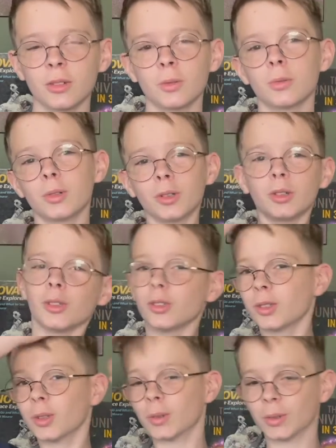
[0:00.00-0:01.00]

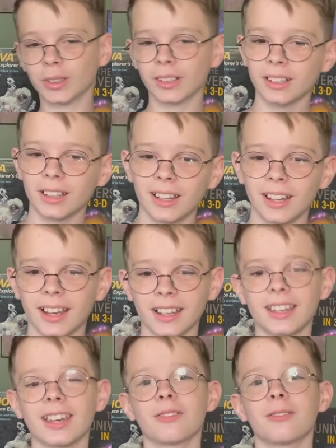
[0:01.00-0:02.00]
Woo! I
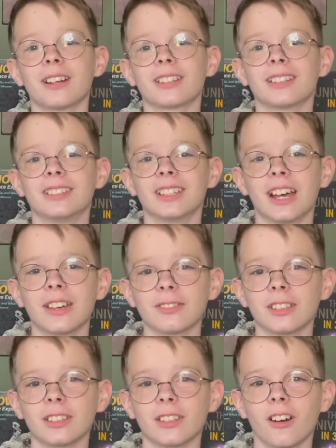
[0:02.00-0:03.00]
can't wait to dive
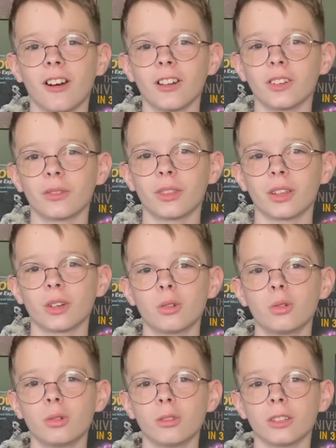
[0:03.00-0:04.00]
into all of the
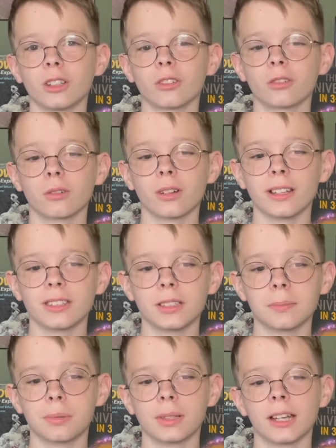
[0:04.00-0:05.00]
cool and
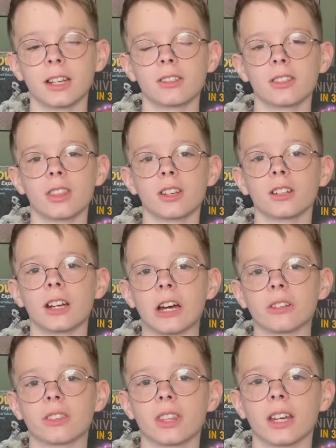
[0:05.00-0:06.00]
crazy planets that are
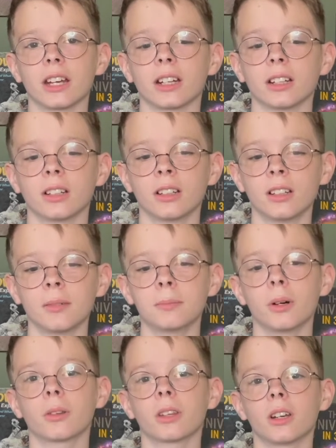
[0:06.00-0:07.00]
out there,
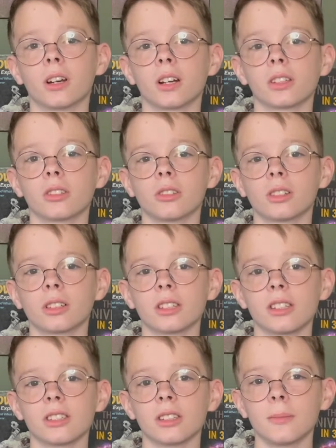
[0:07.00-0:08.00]
both in our solar
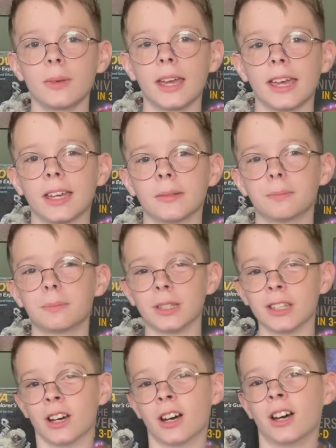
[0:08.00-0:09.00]
system and
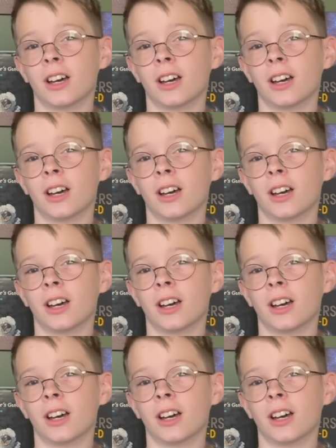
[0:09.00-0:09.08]
beyond.